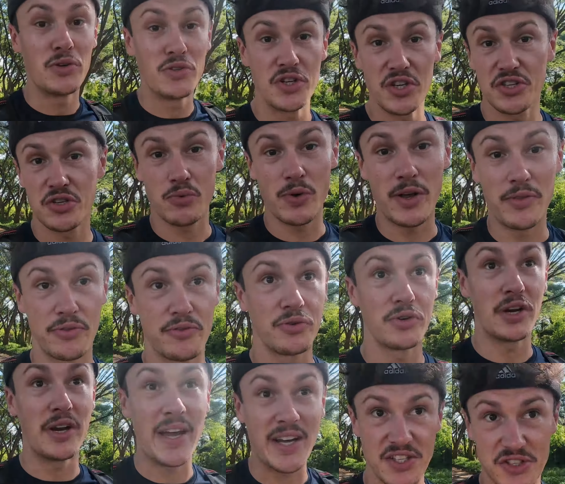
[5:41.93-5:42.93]
you just run through
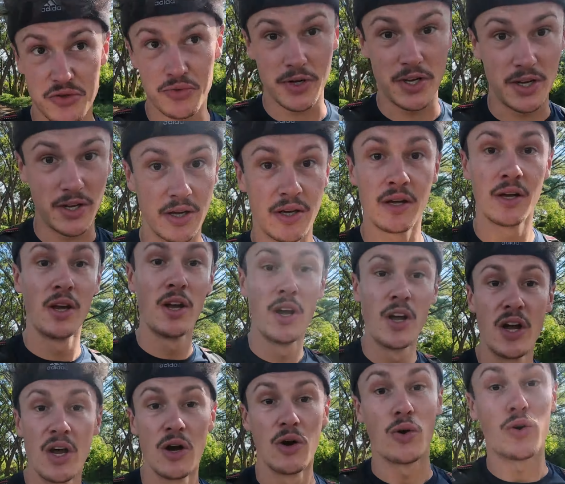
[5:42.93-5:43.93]
the next tree
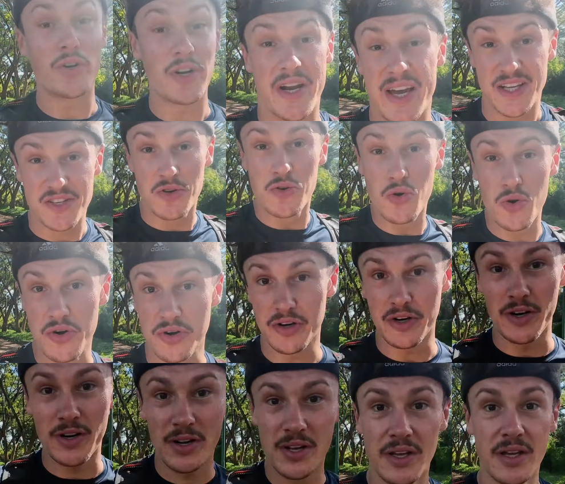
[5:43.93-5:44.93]
or the next
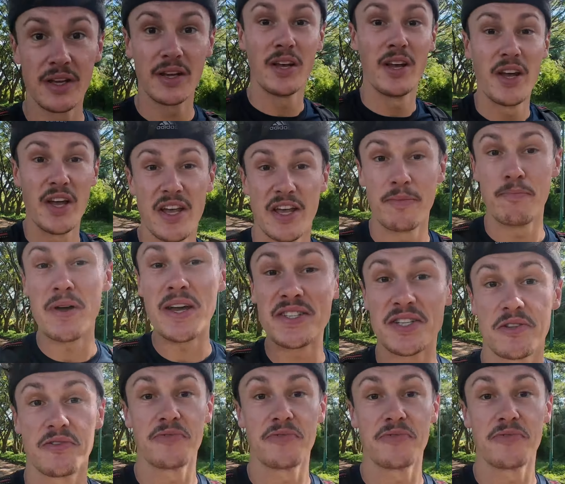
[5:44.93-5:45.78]
corner. It makes